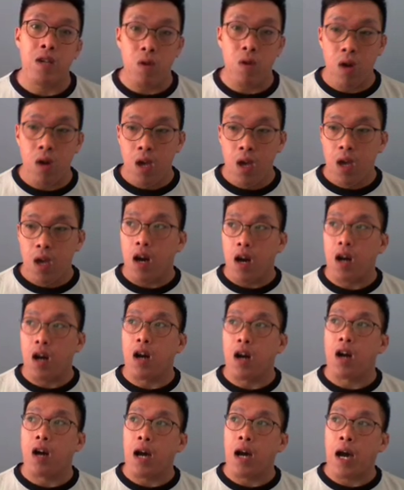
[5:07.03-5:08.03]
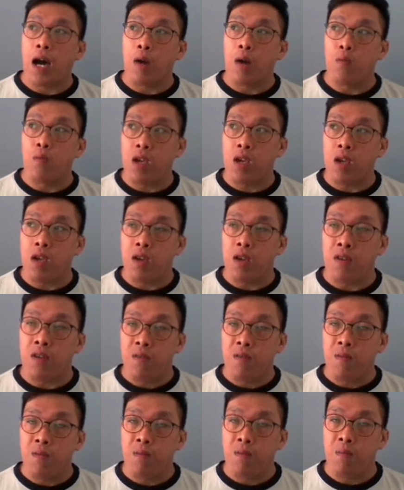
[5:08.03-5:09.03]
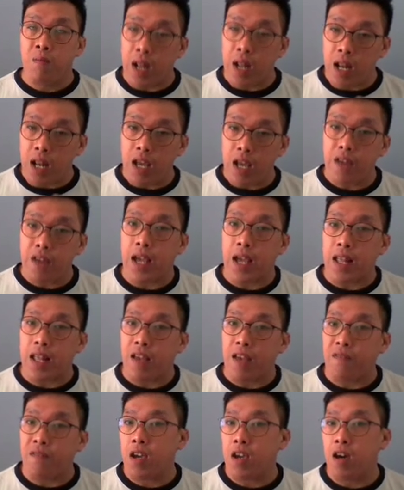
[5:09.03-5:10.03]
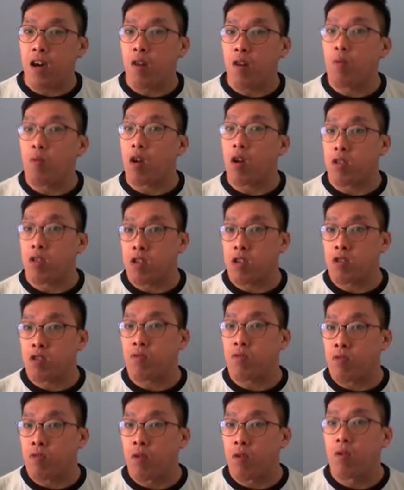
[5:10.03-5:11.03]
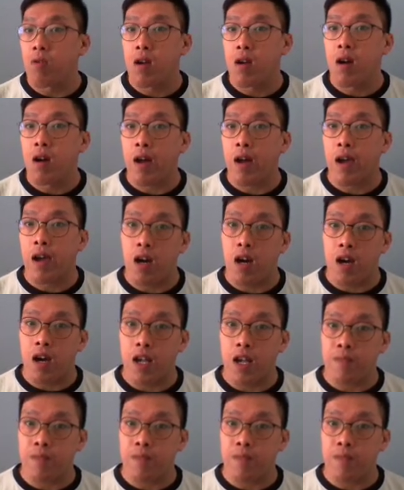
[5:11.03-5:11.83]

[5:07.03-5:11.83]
So we believe that the figure will continue to grow, right?